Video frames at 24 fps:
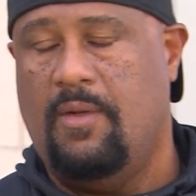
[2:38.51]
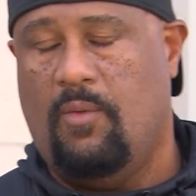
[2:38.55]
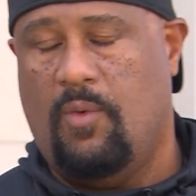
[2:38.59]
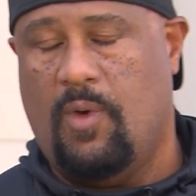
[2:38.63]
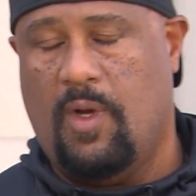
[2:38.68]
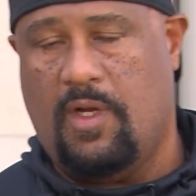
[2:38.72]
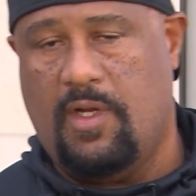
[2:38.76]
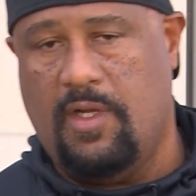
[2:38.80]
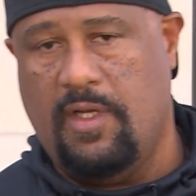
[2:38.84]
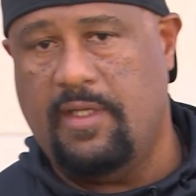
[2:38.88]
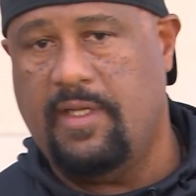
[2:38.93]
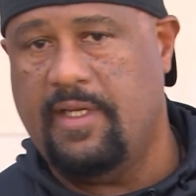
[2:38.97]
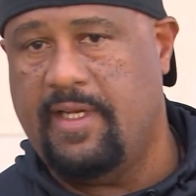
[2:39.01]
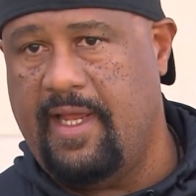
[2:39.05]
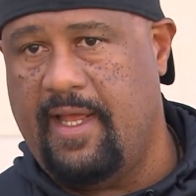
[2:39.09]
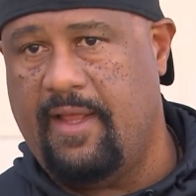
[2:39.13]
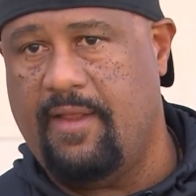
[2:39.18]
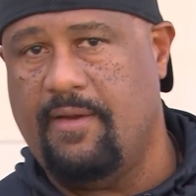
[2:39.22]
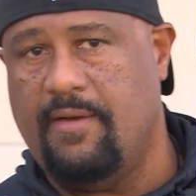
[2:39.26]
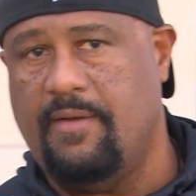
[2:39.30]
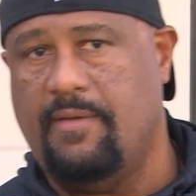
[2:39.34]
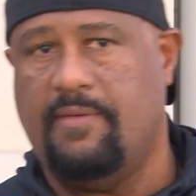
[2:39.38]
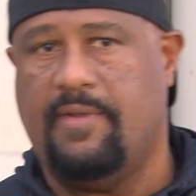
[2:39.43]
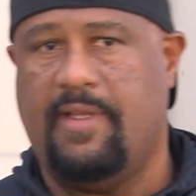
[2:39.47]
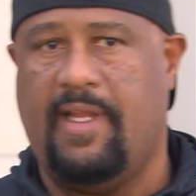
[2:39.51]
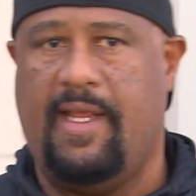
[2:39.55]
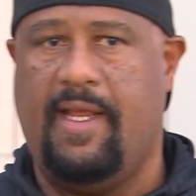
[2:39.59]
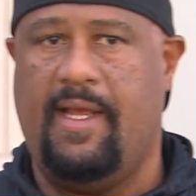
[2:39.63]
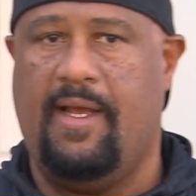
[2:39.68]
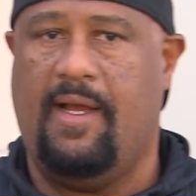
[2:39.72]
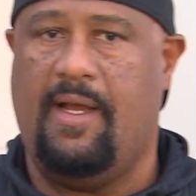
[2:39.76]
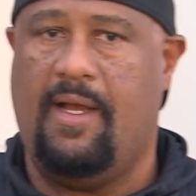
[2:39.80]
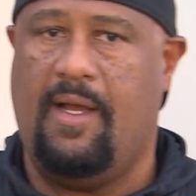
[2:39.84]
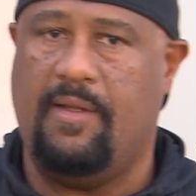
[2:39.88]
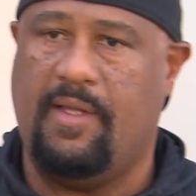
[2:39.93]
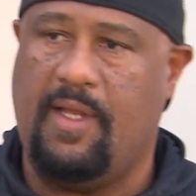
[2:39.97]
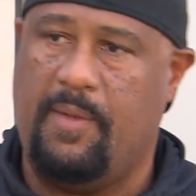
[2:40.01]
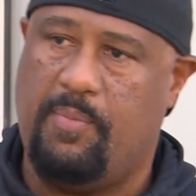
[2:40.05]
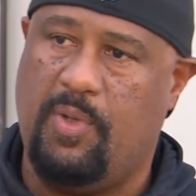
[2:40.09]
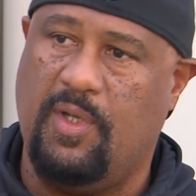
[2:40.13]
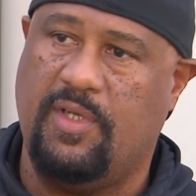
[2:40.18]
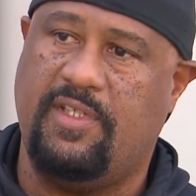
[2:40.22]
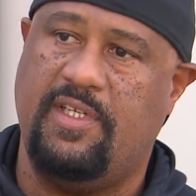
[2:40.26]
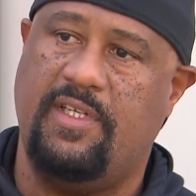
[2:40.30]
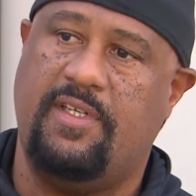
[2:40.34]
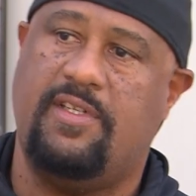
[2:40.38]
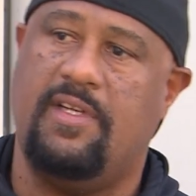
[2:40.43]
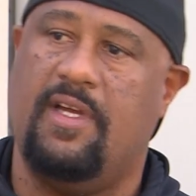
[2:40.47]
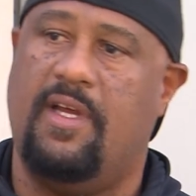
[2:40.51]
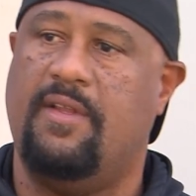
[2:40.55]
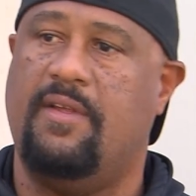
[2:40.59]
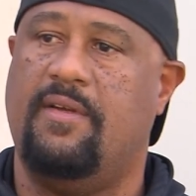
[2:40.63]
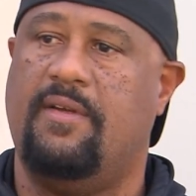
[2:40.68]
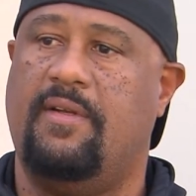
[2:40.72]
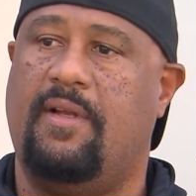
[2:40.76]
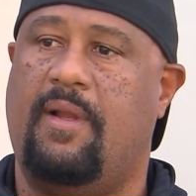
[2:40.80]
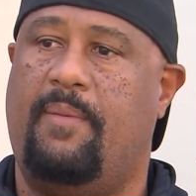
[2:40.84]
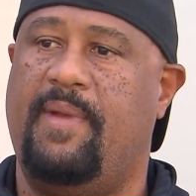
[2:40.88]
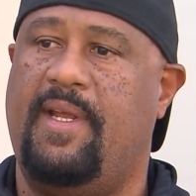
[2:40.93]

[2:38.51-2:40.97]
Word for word: We're good together. They uh, they push each other.